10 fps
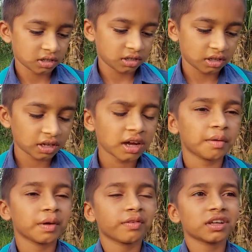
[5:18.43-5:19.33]
yeah,
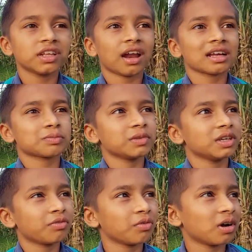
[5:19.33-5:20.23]
my father asked me
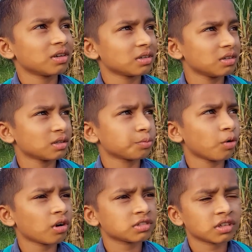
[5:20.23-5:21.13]
if you want this
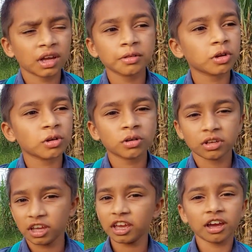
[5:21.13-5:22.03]
watch. I told
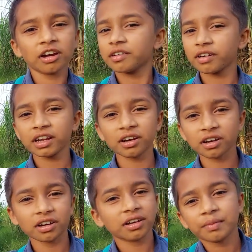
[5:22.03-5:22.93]
yeah, why
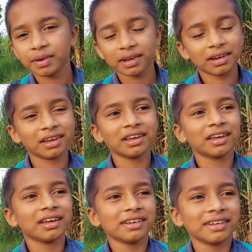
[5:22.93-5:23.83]
not? And
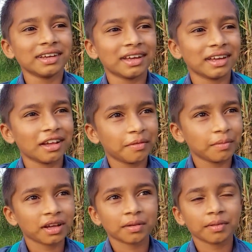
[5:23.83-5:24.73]

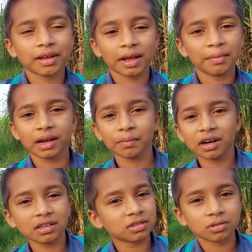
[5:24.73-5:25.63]
then I made
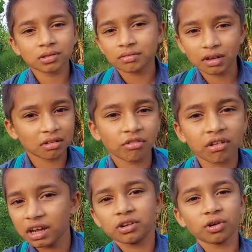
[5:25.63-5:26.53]
money, so
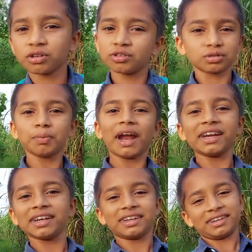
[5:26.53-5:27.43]
why don't you
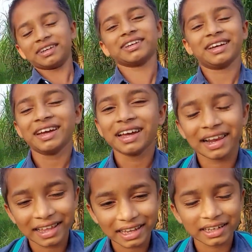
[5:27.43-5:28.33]
spend it
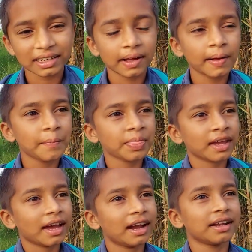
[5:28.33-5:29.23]
like that?
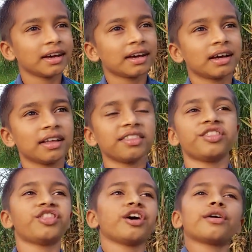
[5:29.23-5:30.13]
And
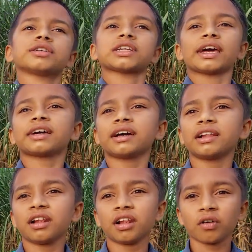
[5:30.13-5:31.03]
the cycle,